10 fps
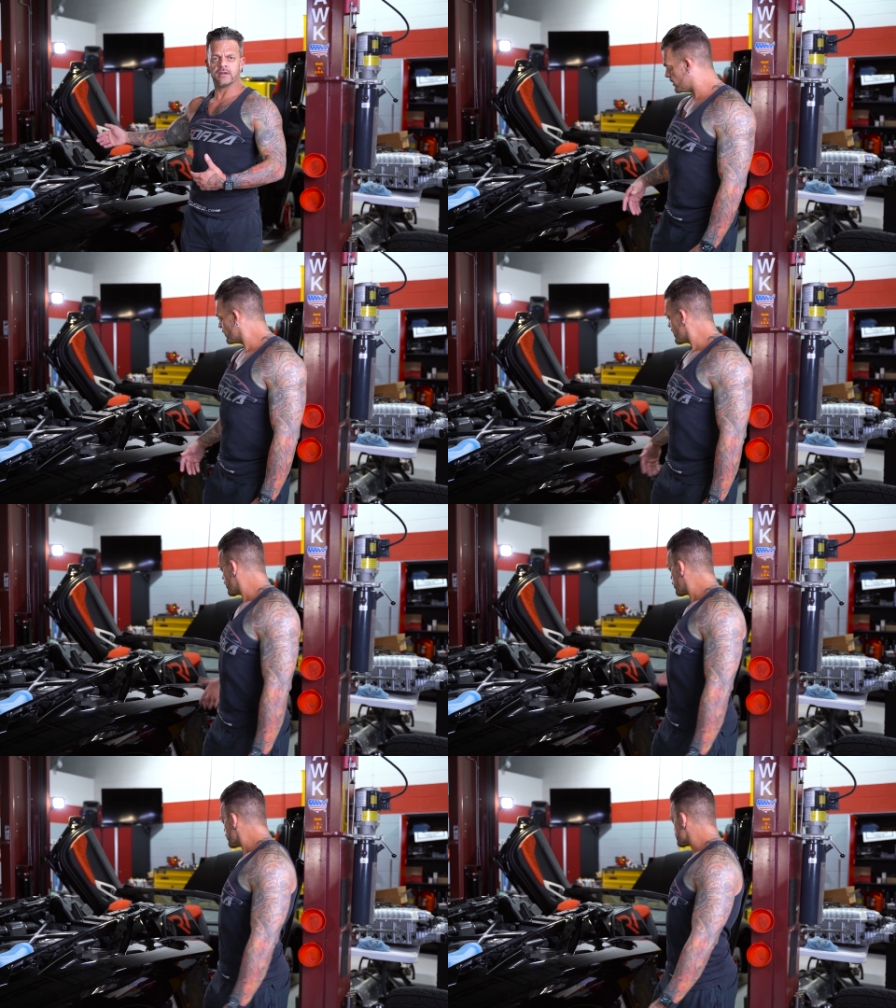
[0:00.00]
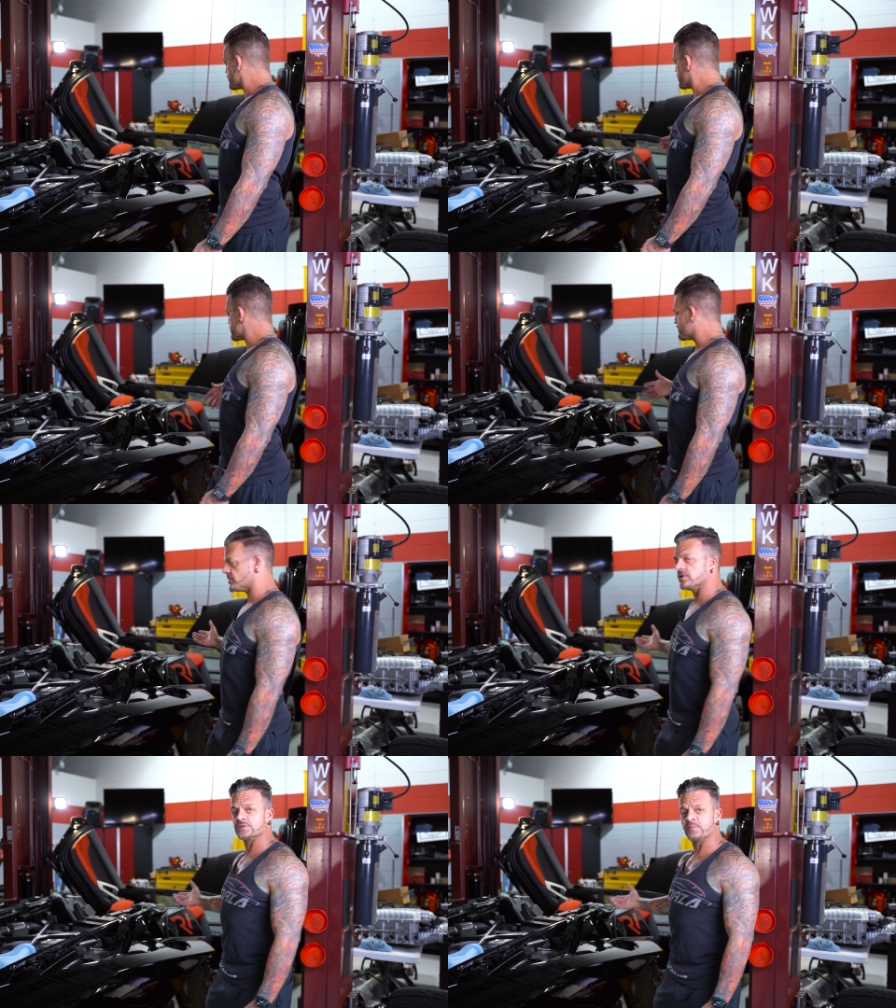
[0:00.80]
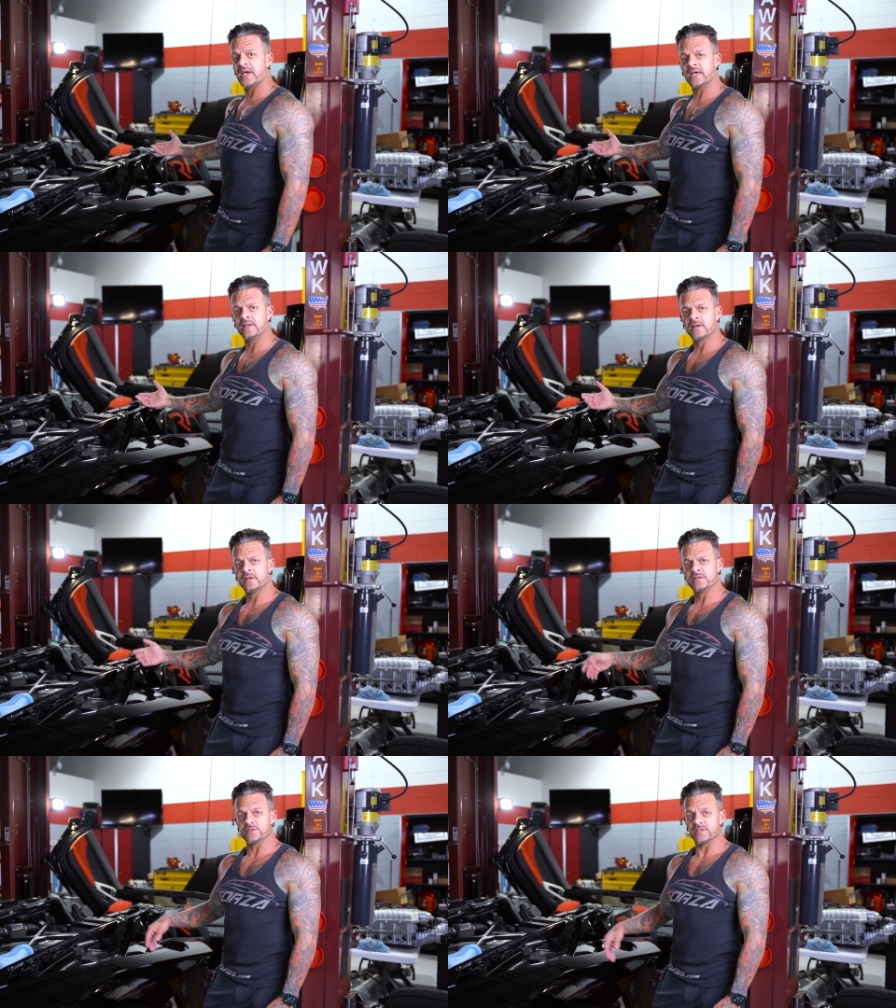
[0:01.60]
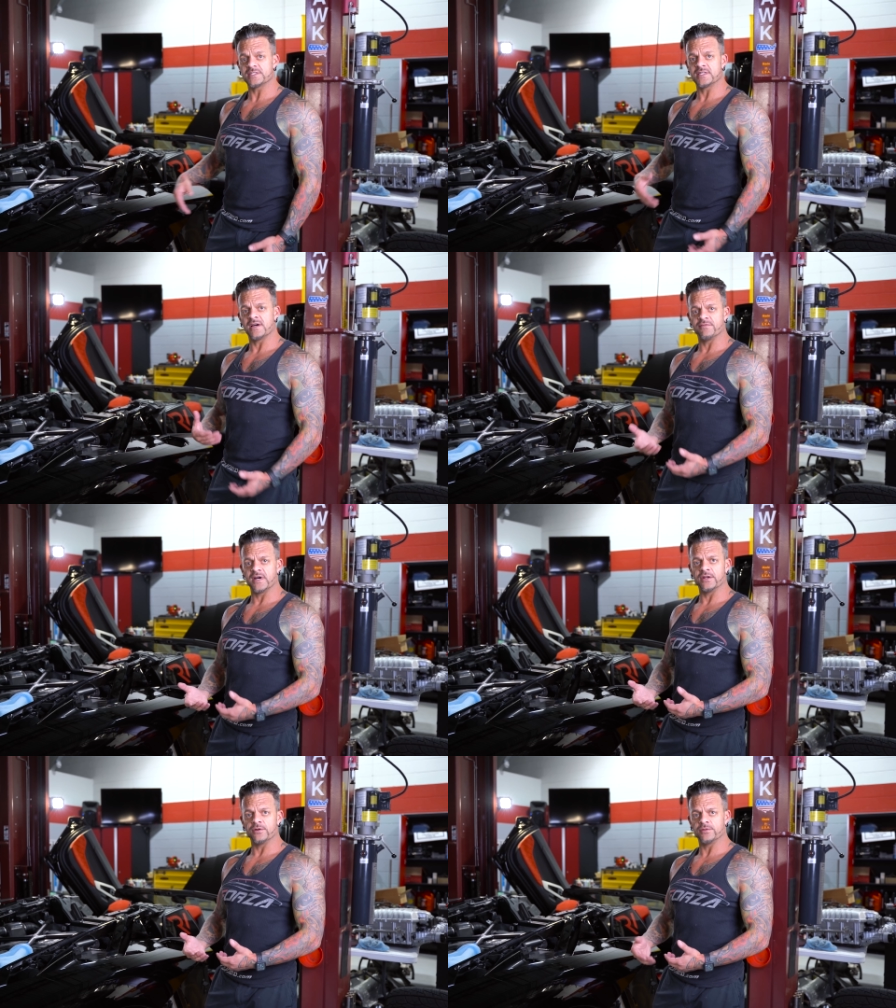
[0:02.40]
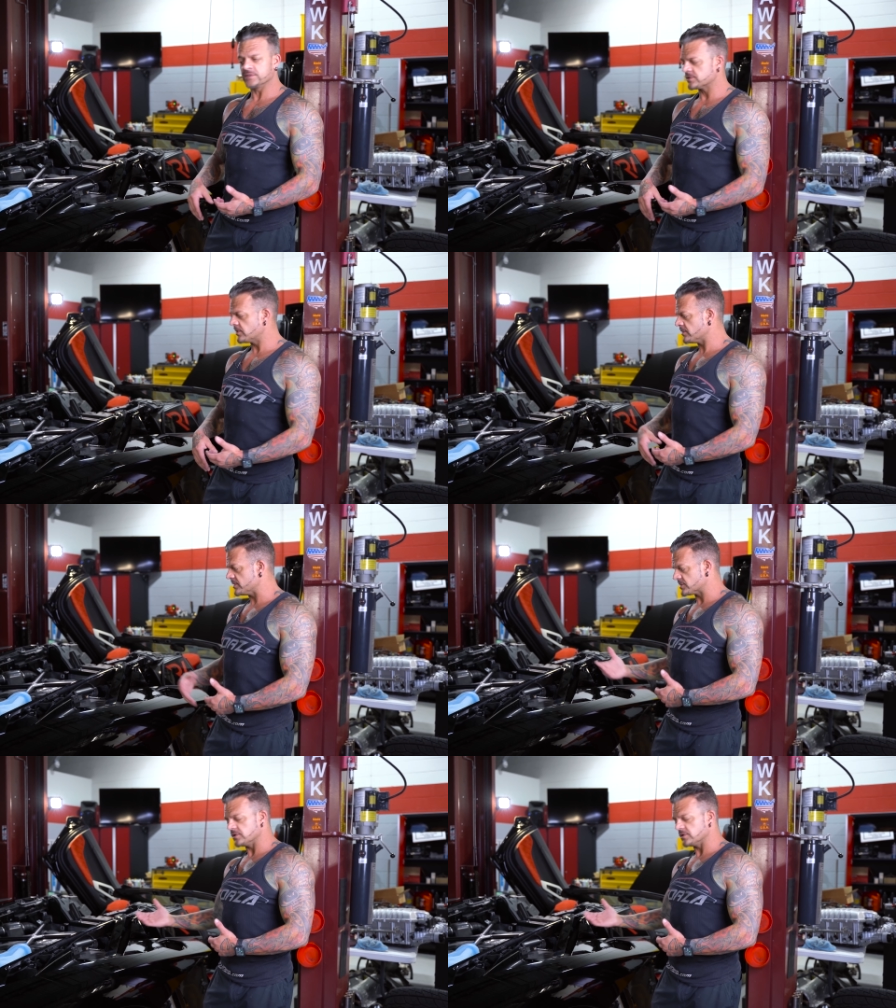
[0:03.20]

You might notice that the rest of the car is matte. So that's not vinyl. This car is